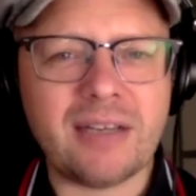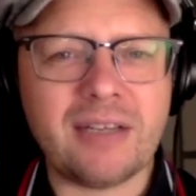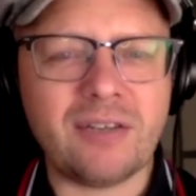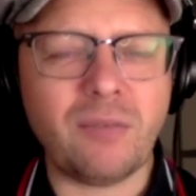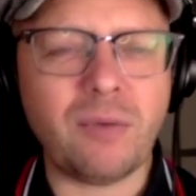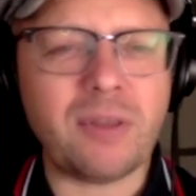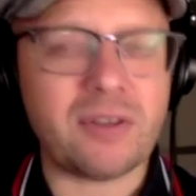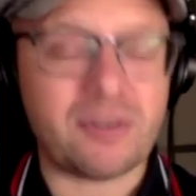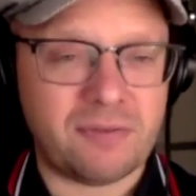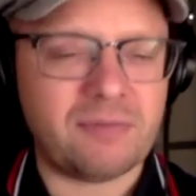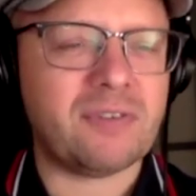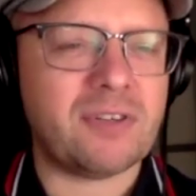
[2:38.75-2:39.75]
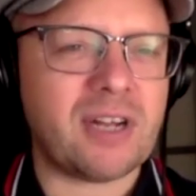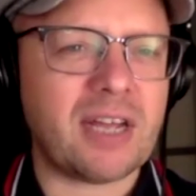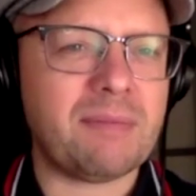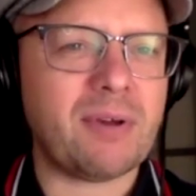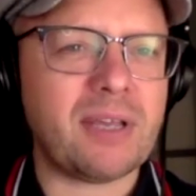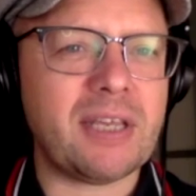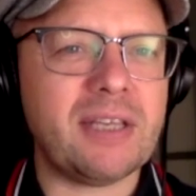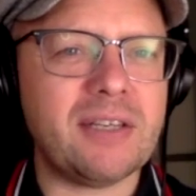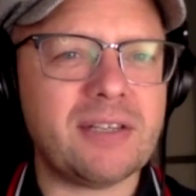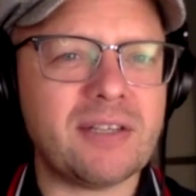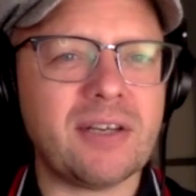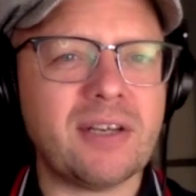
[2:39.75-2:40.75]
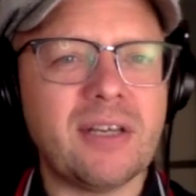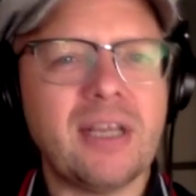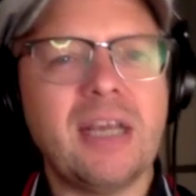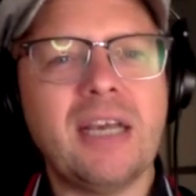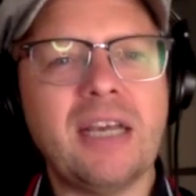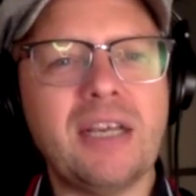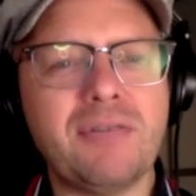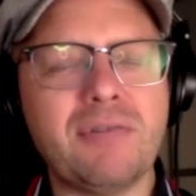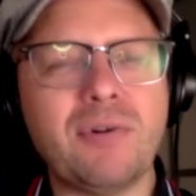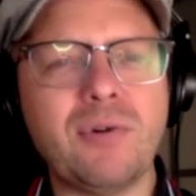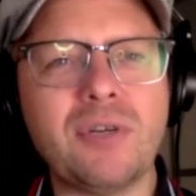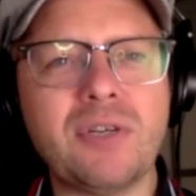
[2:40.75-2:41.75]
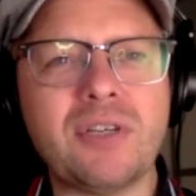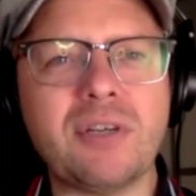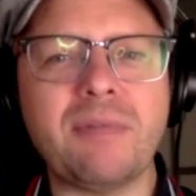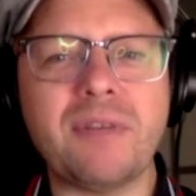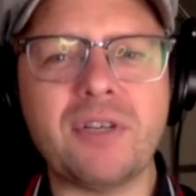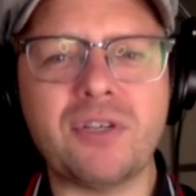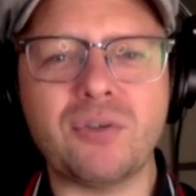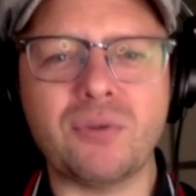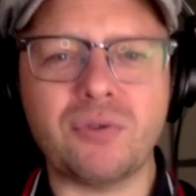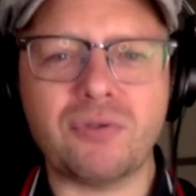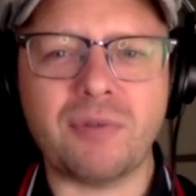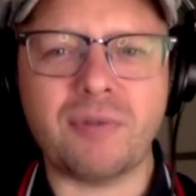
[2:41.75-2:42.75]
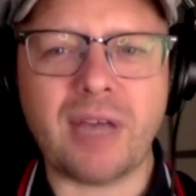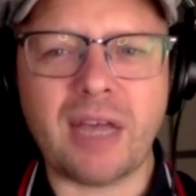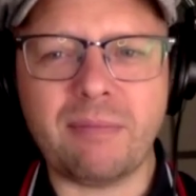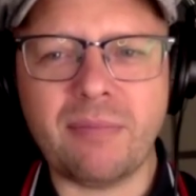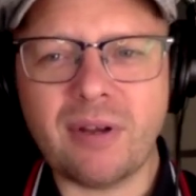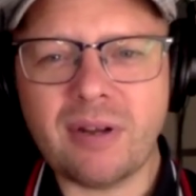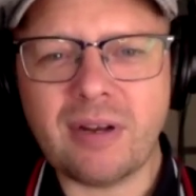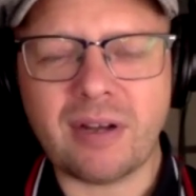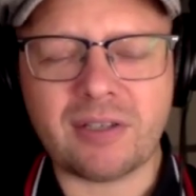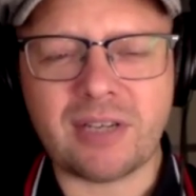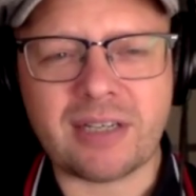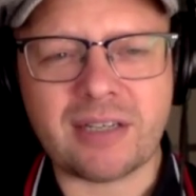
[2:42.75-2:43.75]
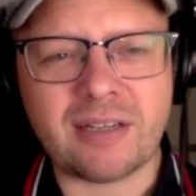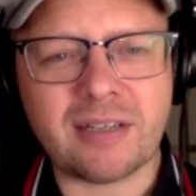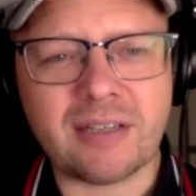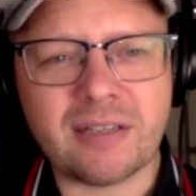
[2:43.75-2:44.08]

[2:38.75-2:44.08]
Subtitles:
He's not with us today, but he's recorded some of his thoughts from the game last Saturday.